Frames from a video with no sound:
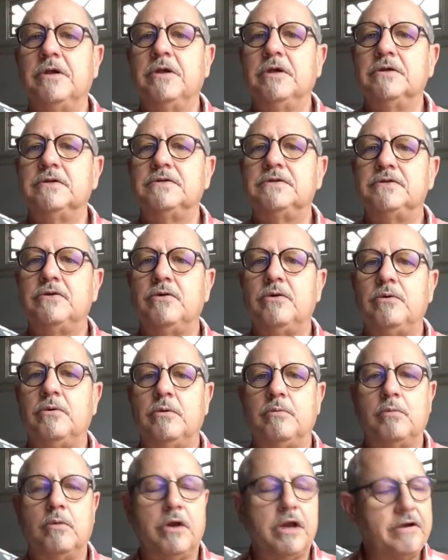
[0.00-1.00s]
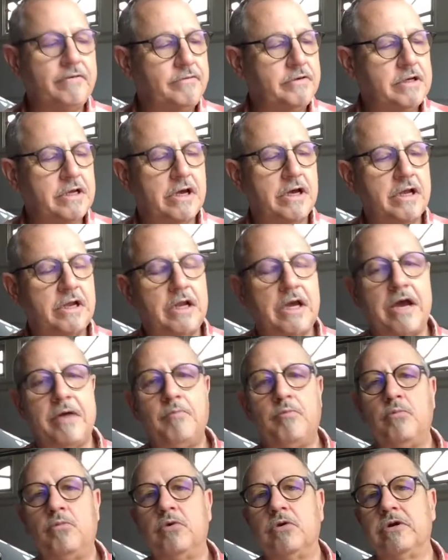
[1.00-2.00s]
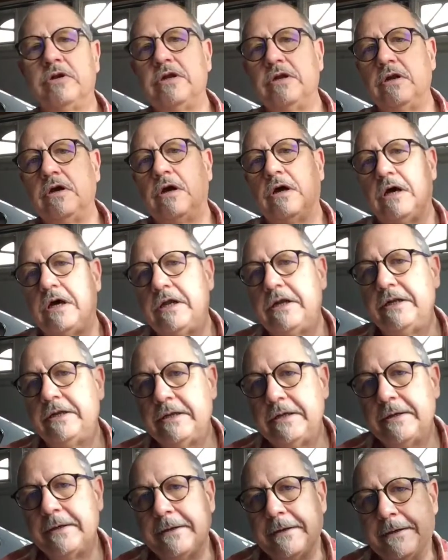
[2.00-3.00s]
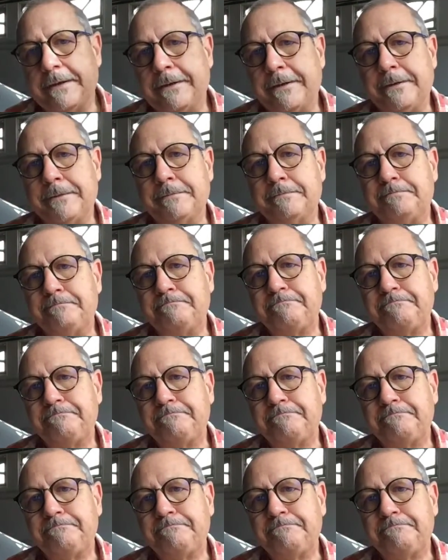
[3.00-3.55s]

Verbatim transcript: So what I've done, I'm working on, um,